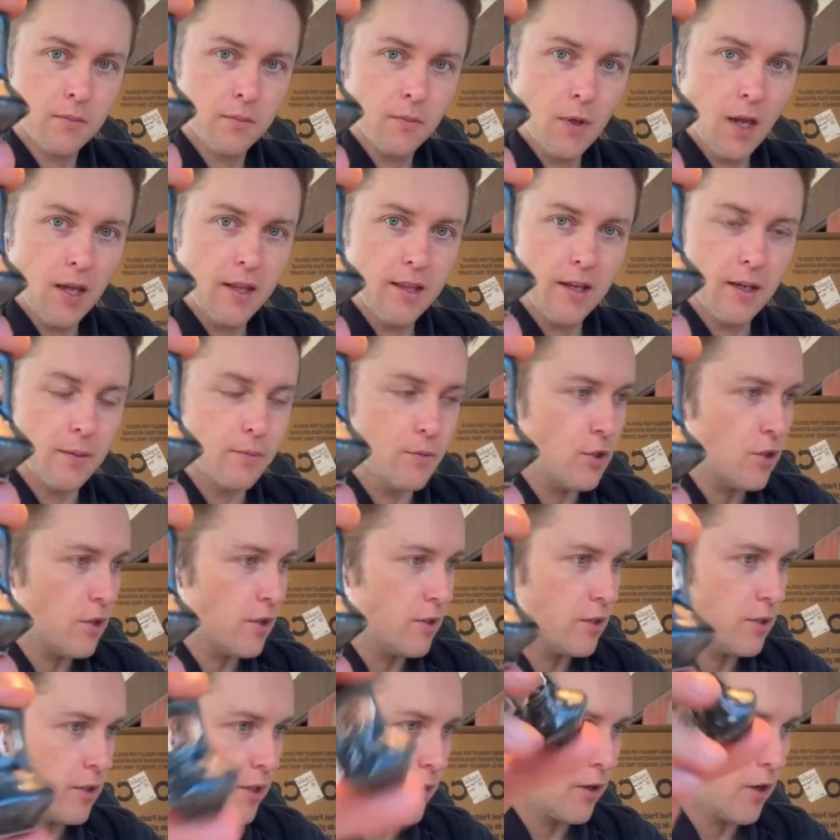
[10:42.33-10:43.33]
I think I'm just gonna
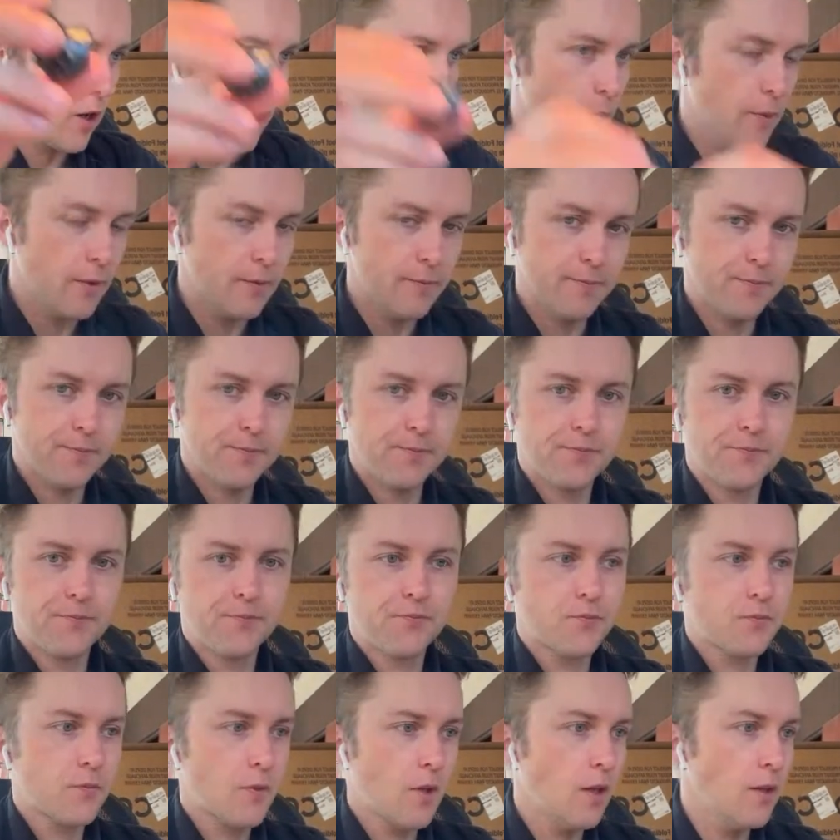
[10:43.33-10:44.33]
say carbon,
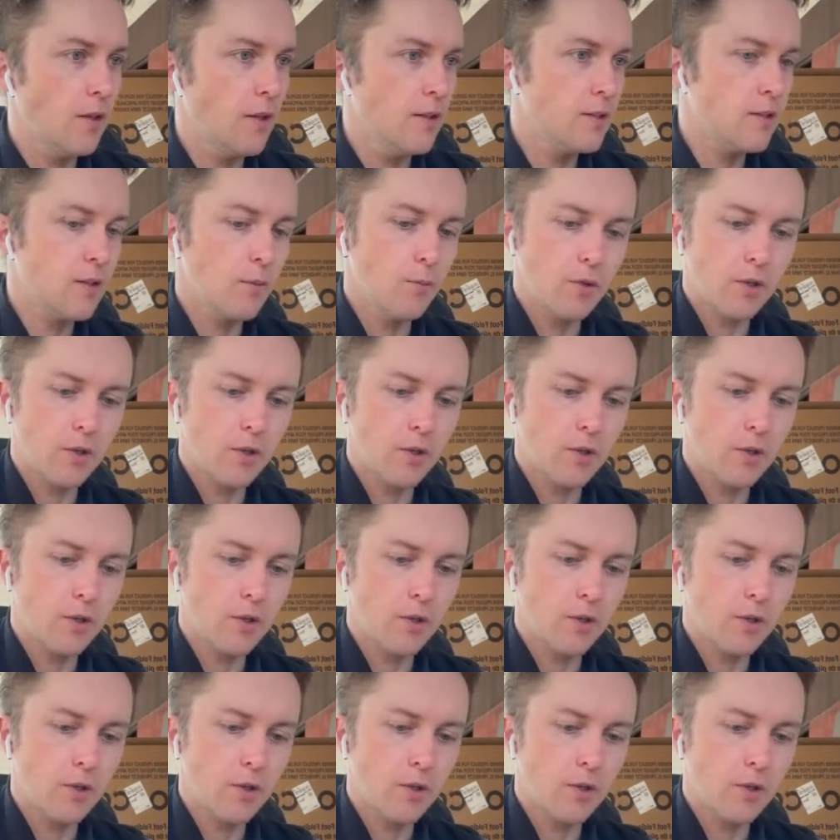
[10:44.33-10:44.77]
unless someone